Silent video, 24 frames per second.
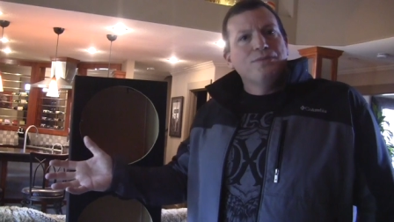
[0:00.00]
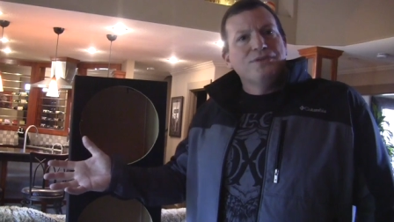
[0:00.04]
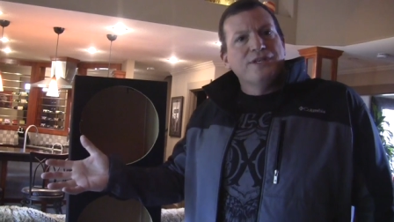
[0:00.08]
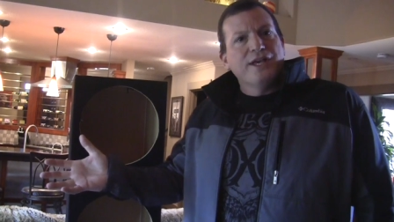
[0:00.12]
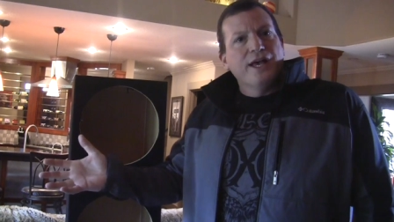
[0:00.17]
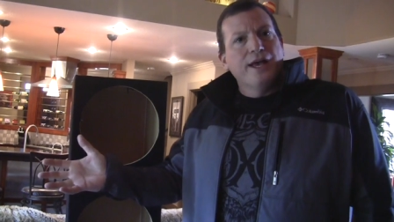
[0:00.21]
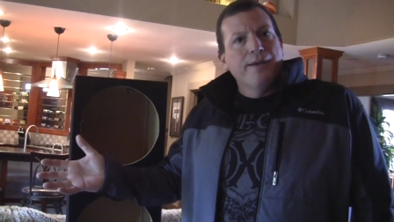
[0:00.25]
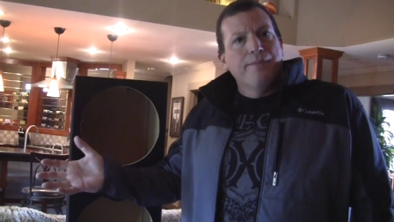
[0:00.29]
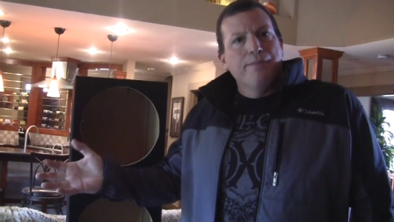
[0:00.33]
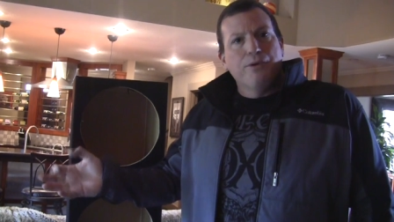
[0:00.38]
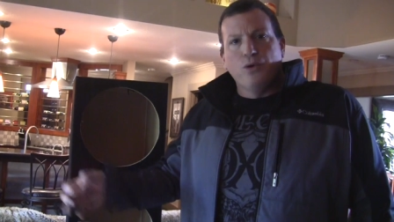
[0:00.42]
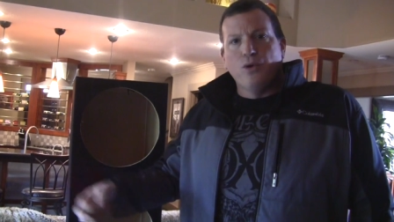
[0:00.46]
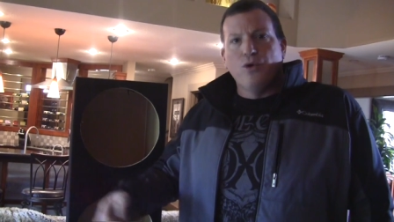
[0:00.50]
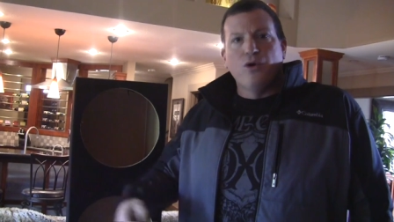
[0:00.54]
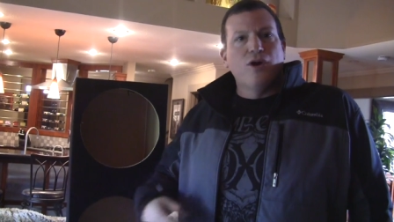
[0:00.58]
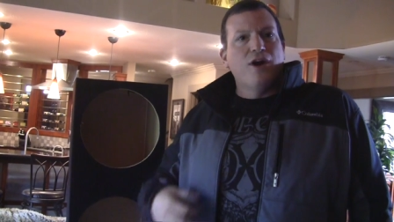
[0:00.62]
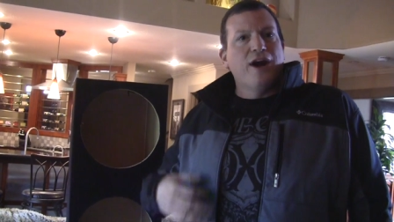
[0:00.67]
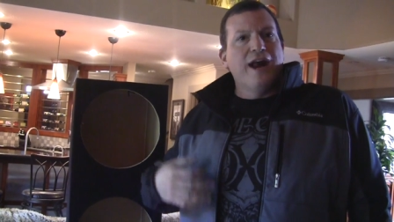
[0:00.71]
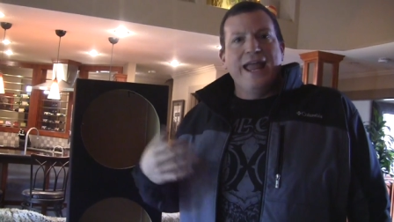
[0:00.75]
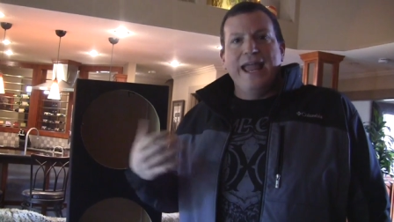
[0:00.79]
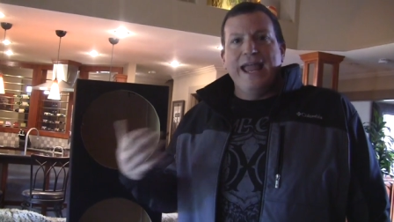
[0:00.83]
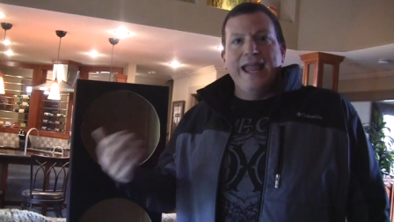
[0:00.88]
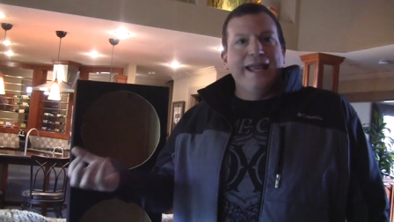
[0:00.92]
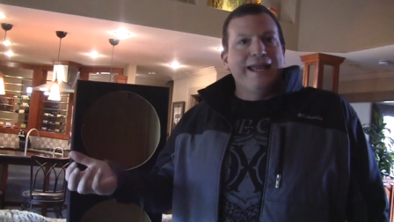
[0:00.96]
sub
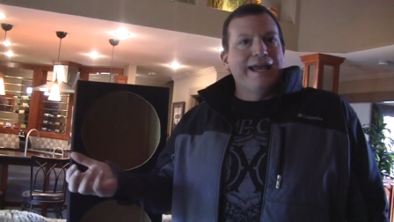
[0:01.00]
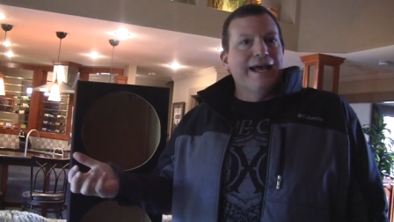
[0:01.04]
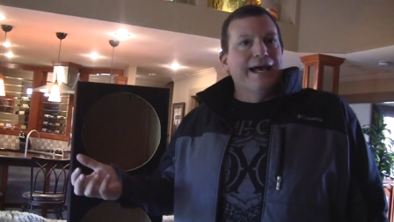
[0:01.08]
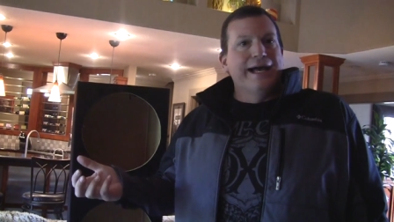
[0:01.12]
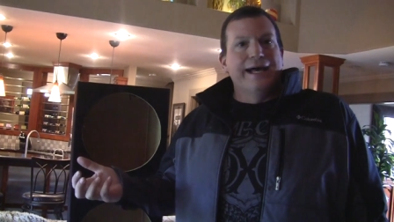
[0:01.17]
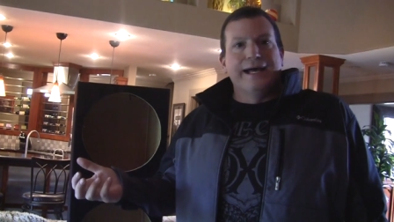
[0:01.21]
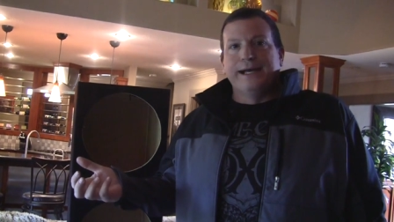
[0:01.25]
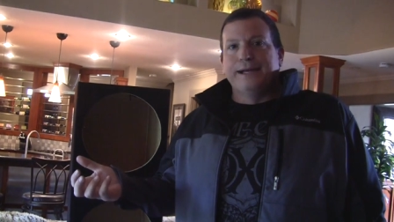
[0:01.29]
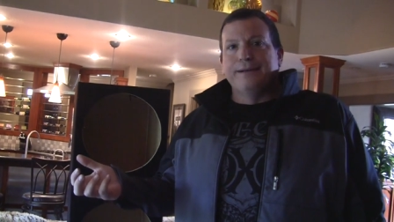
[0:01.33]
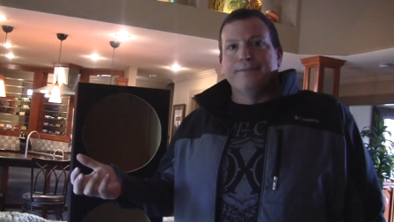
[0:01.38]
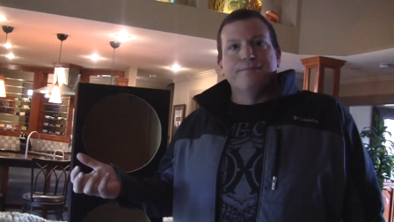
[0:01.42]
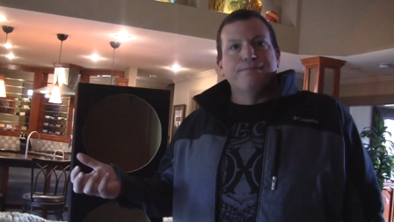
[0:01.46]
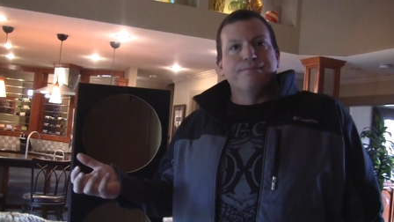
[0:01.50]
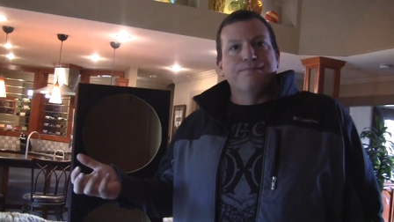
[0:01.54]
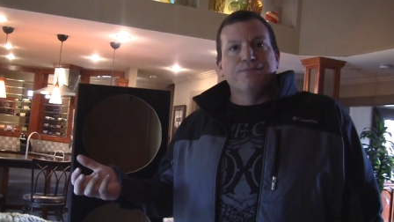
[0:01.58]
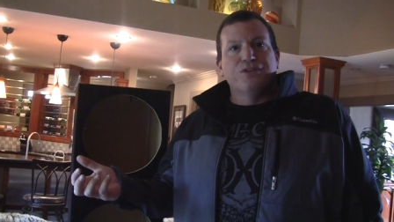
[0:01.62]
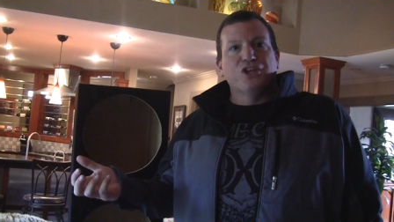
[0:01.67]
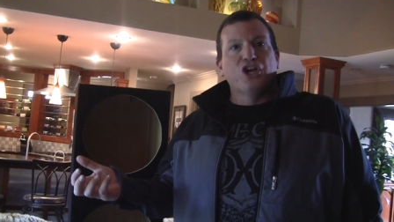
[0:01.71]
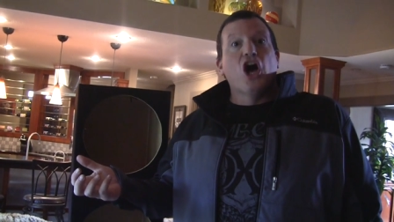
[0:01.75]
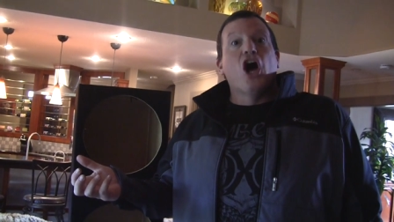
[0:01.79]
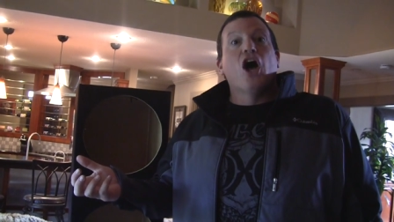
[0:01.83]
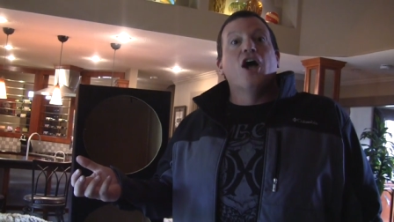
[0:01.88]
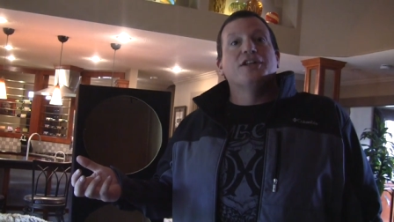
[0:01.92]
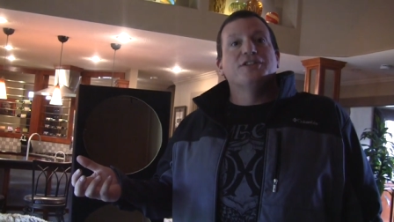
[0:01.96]
or a
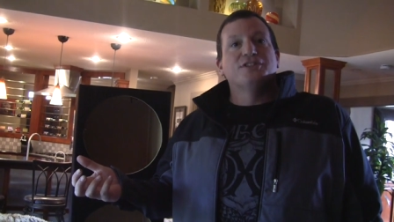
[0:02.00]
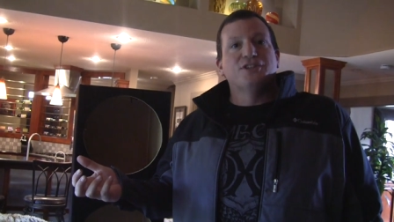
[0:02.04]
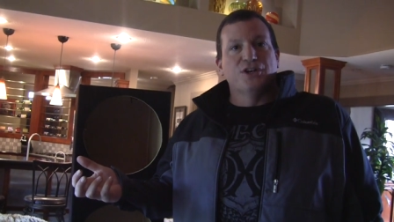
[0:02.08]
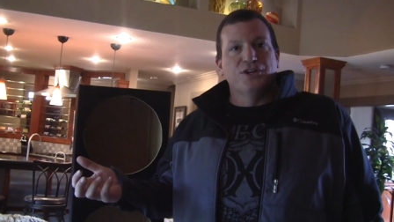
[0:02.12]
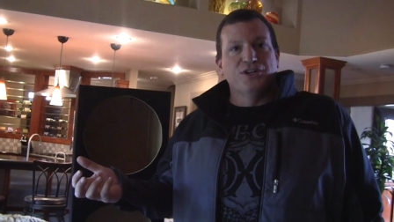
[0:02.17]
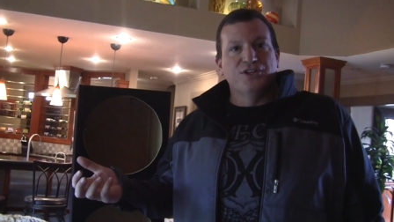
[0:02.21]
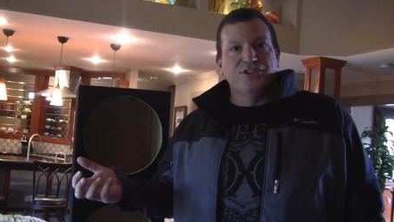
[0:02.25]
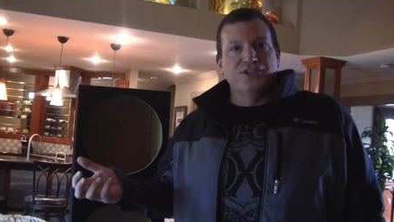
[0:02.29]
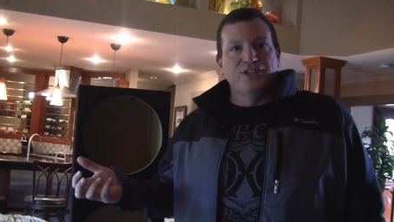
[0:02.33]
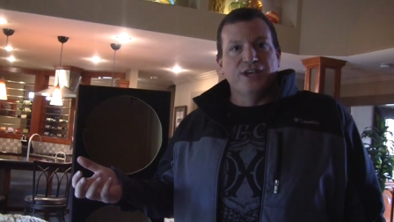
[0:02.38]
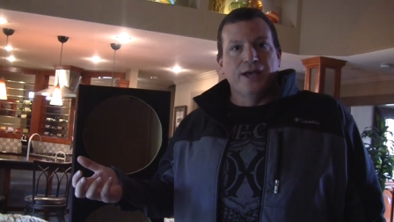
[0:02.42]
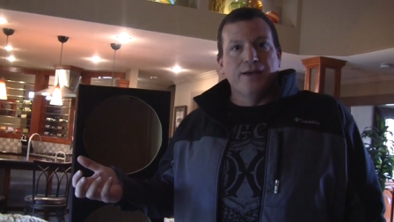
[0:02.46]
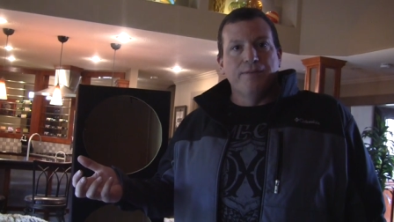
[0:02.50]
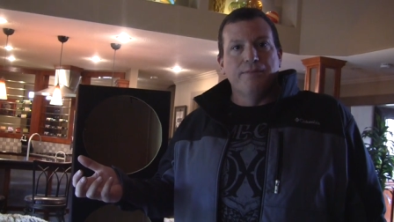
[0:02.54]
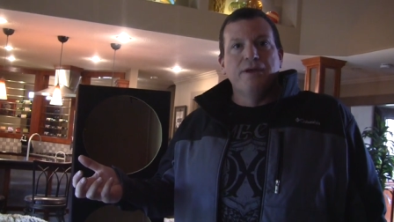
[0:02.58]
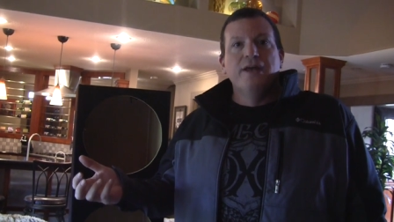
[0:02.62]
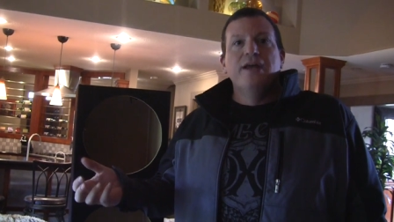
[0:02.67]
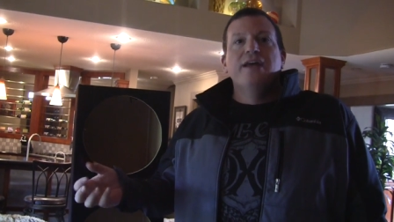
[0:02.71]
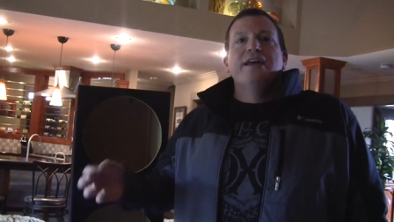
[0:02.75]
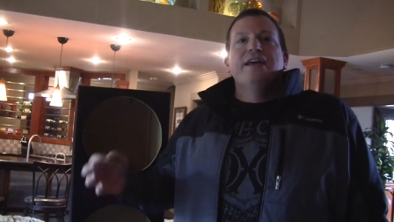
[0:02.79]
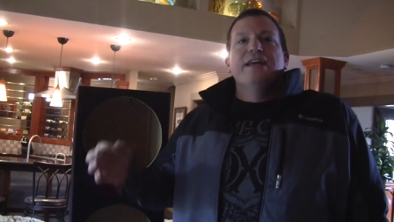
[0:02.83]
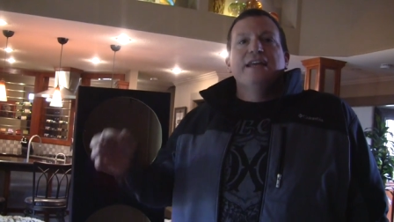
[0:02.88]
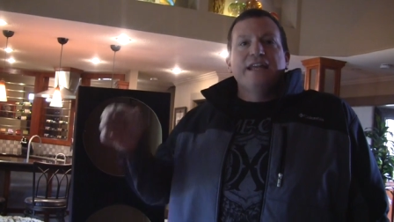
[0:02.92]
concert sub.